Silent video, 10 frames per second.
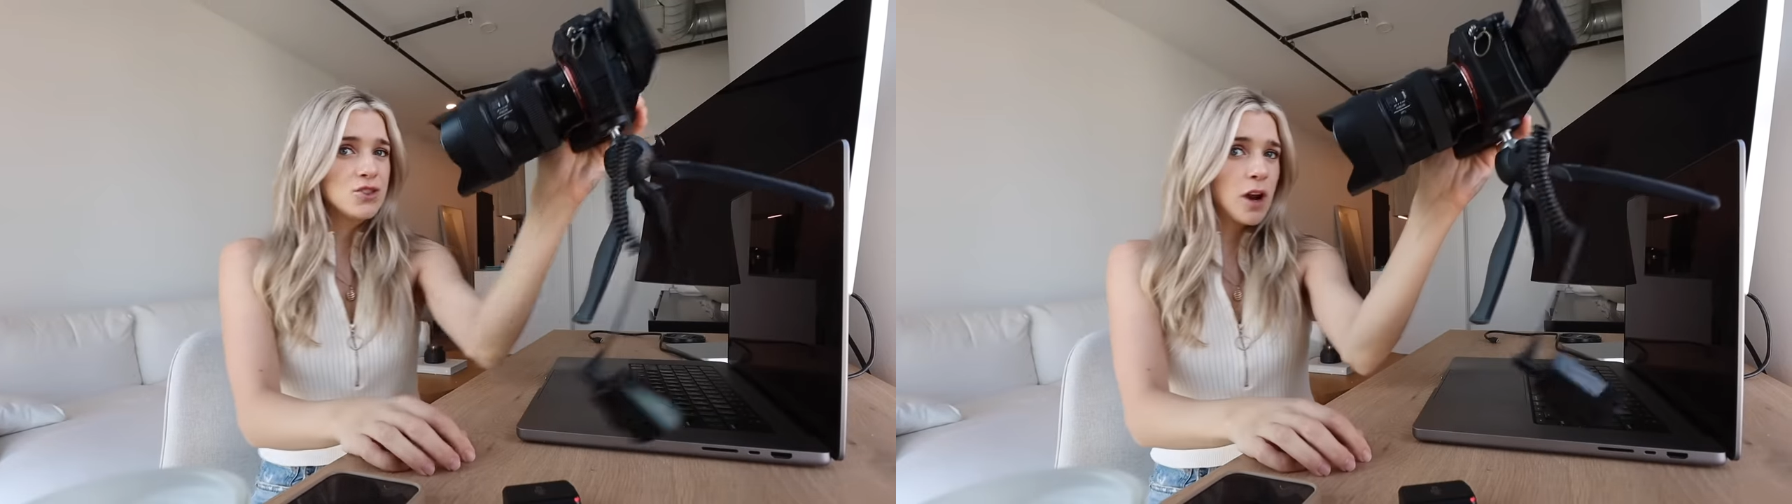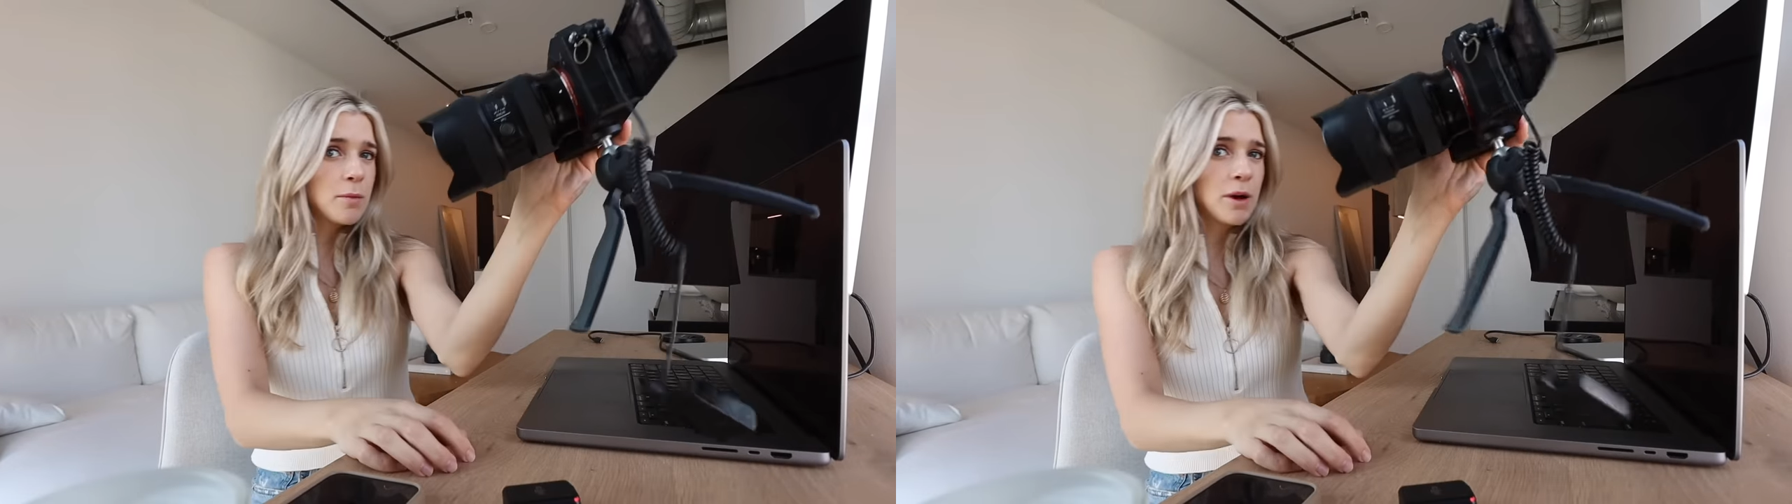
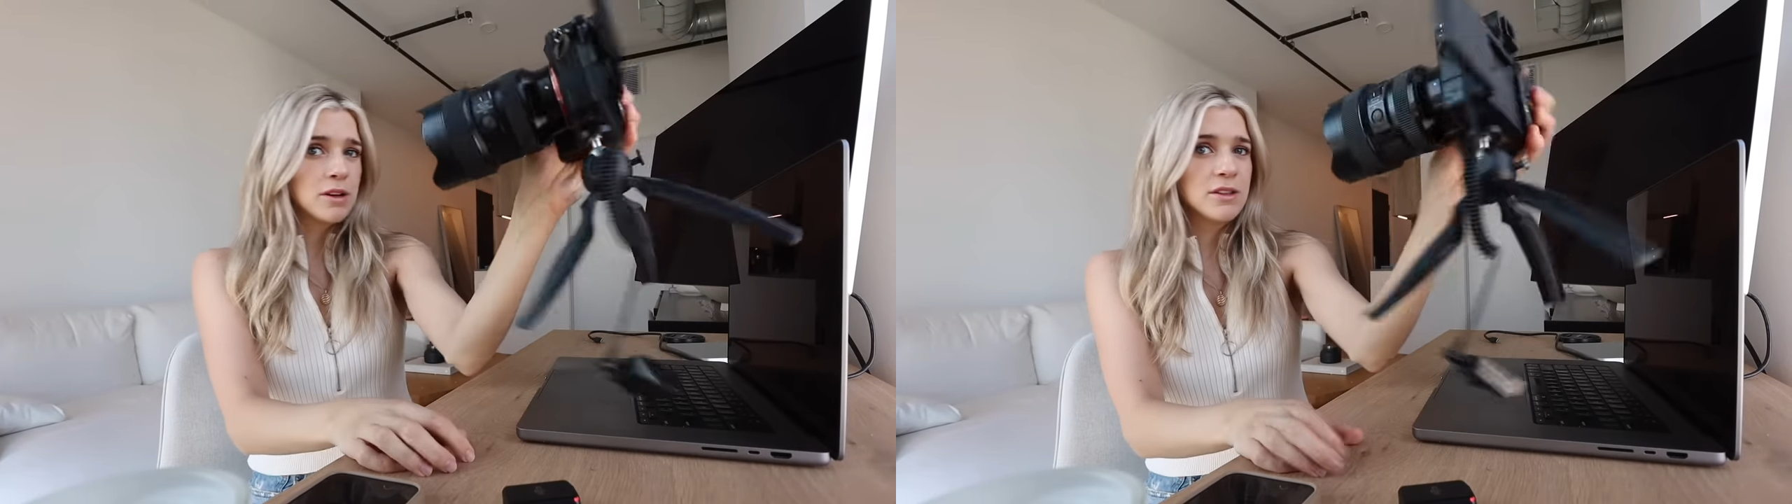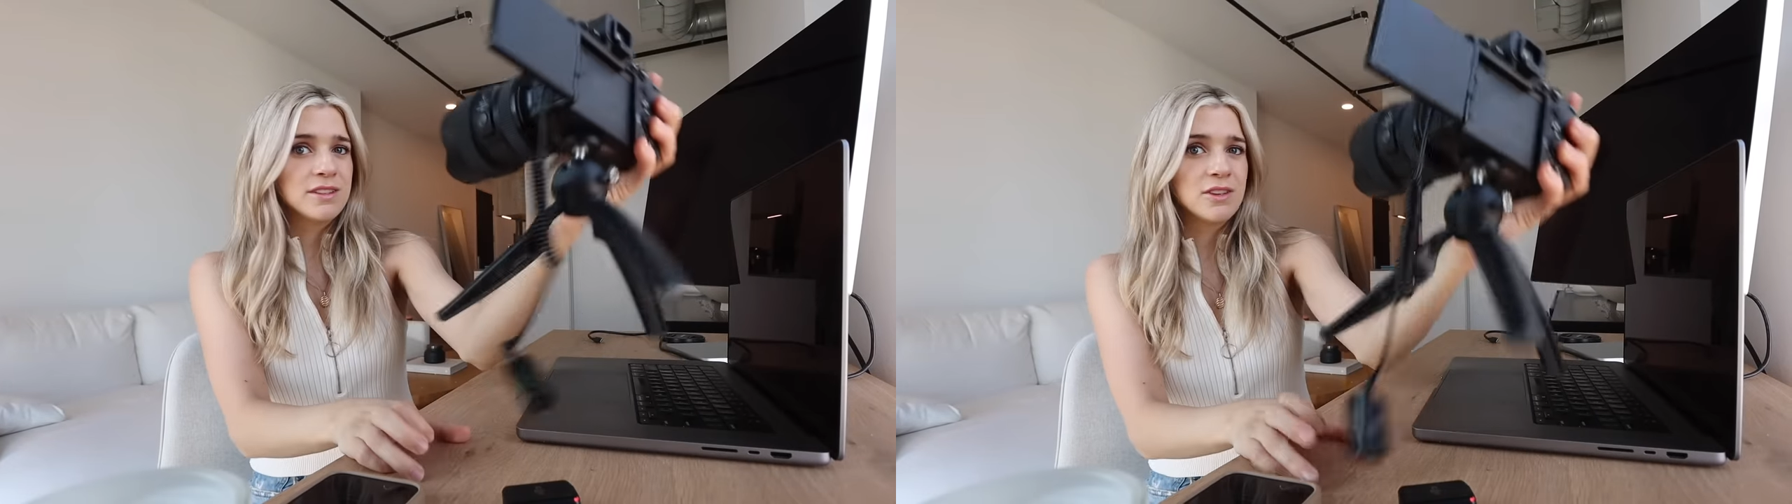tripod
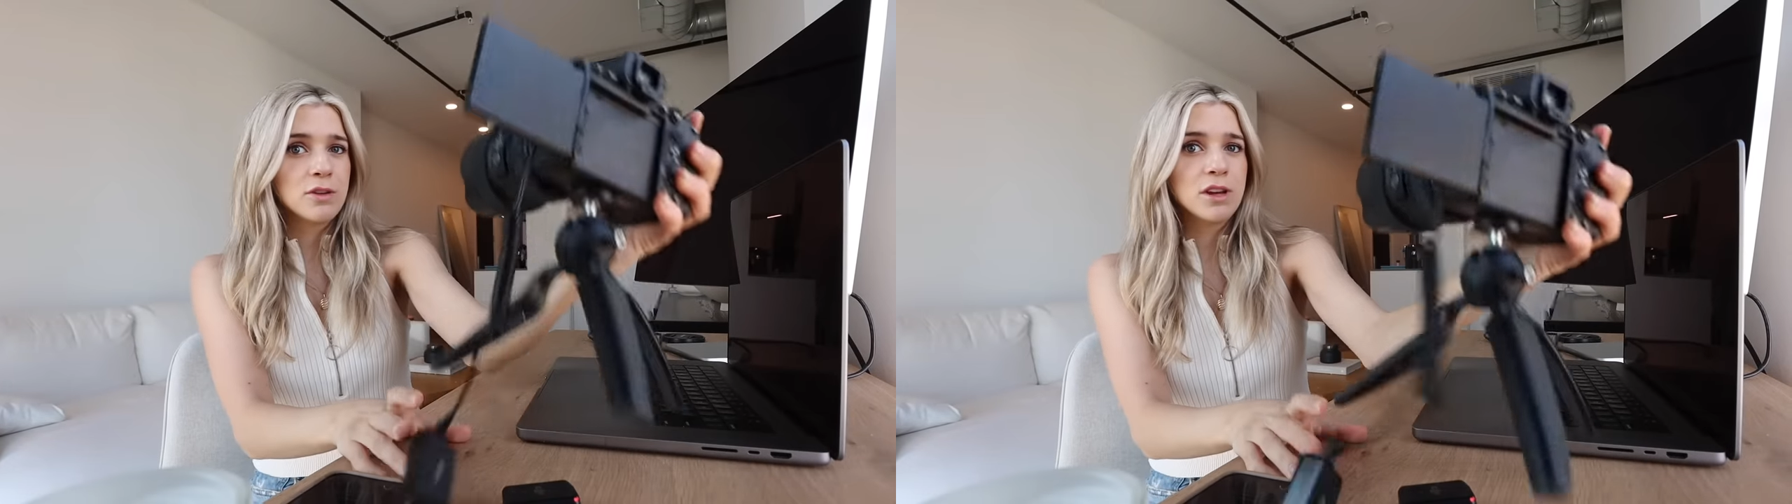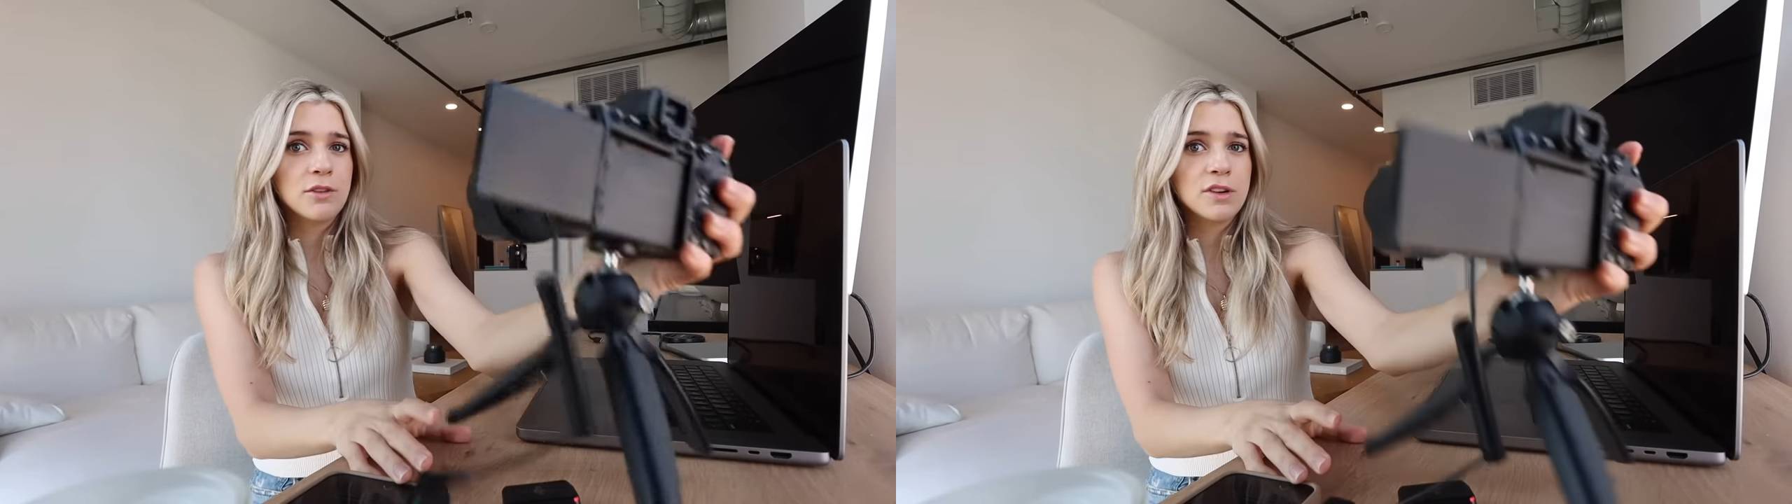on the
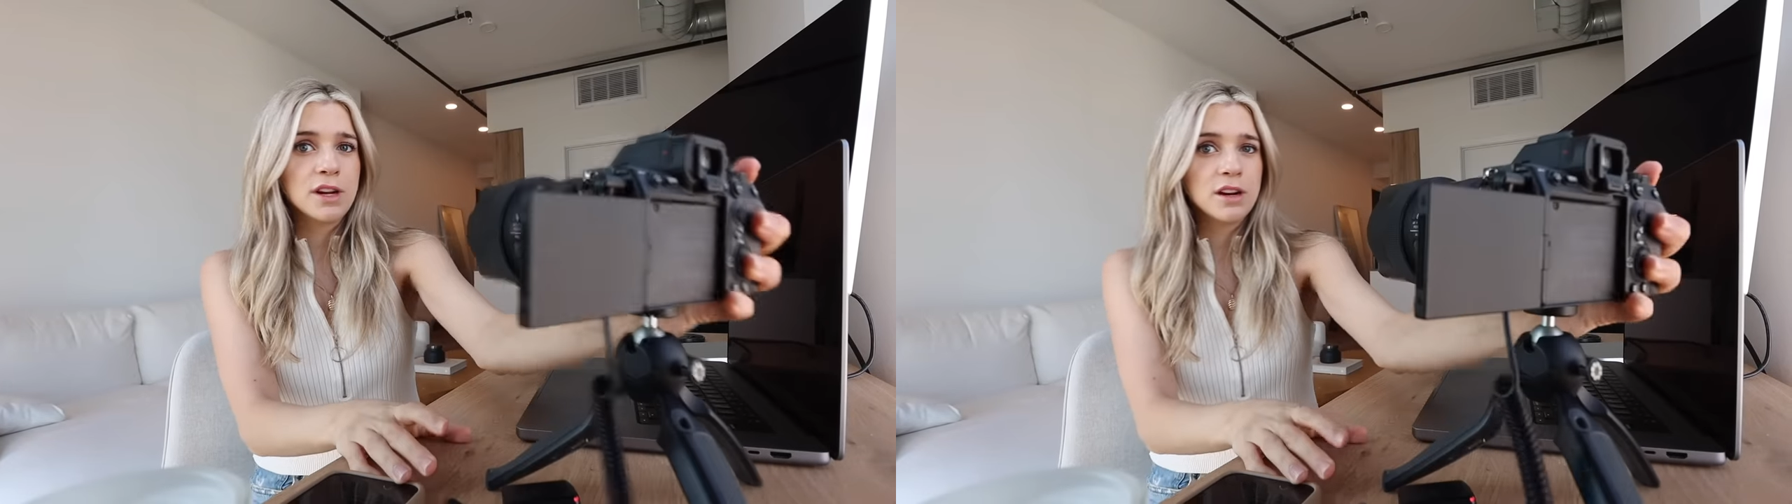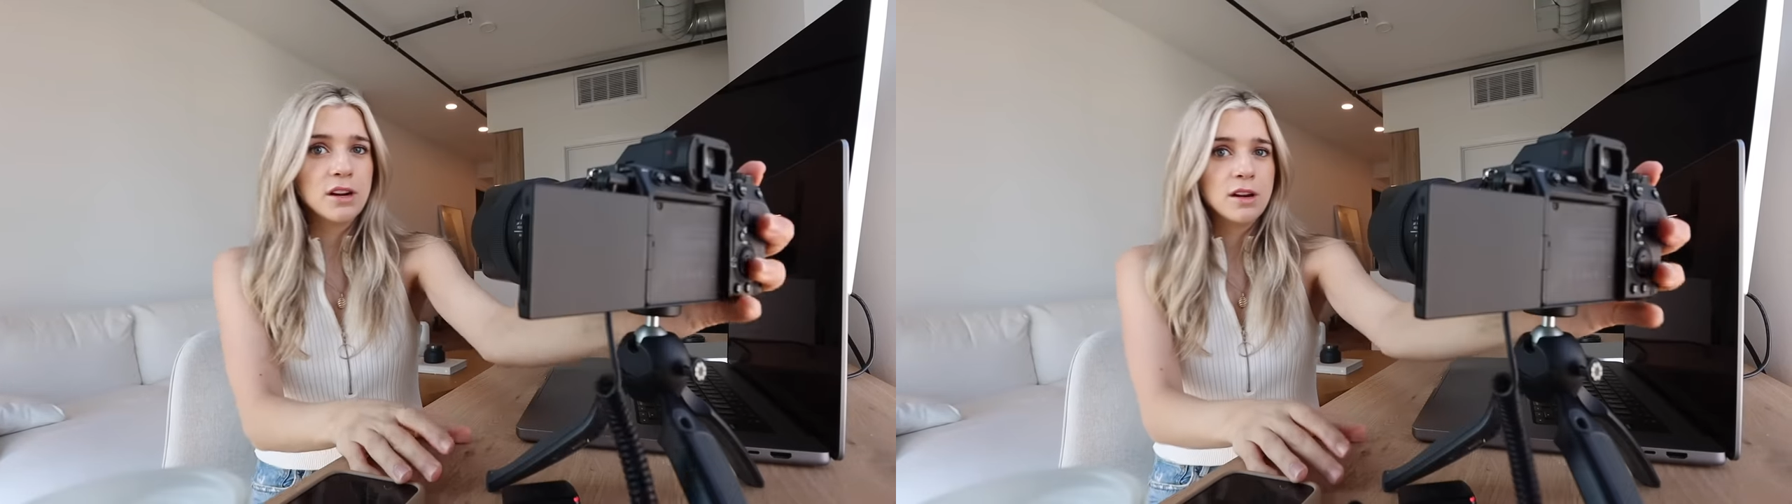Sony over
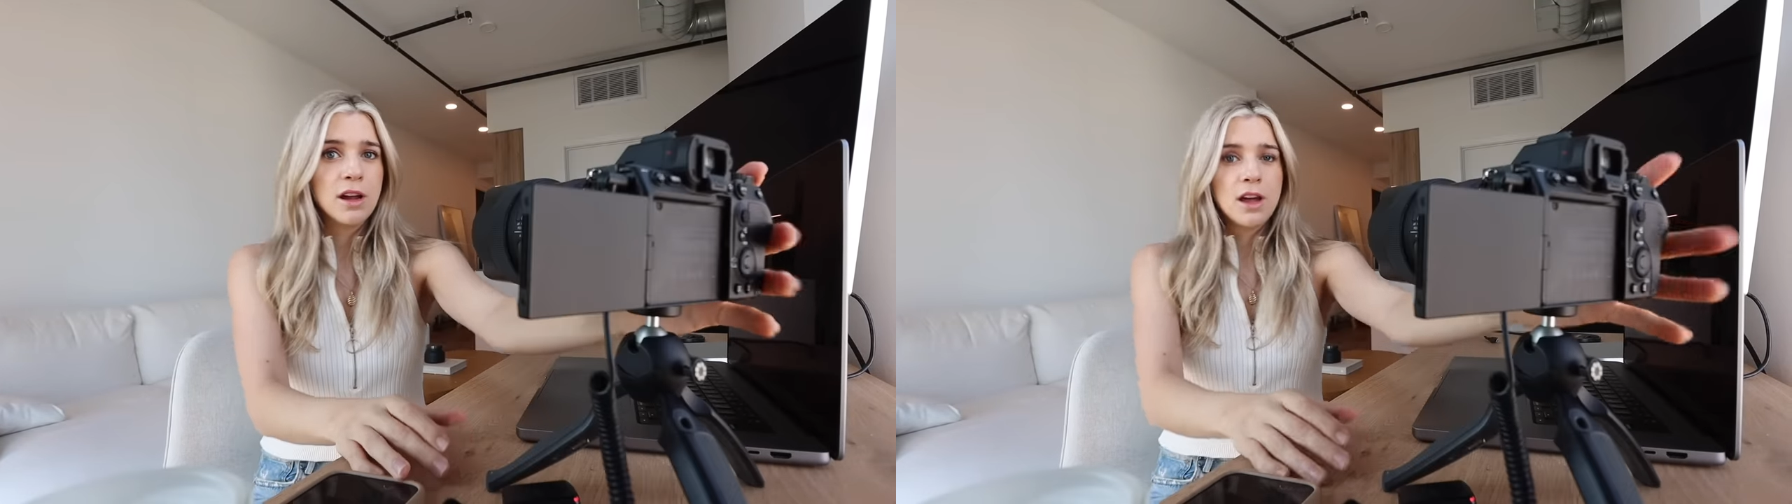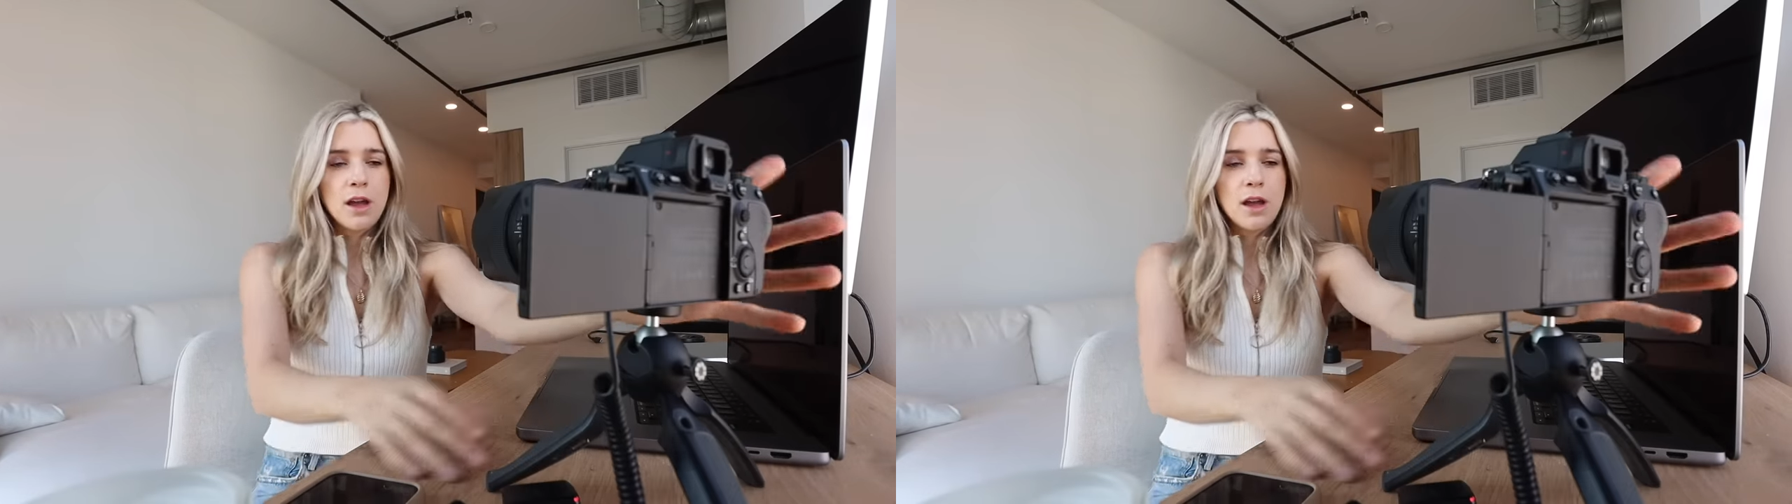here,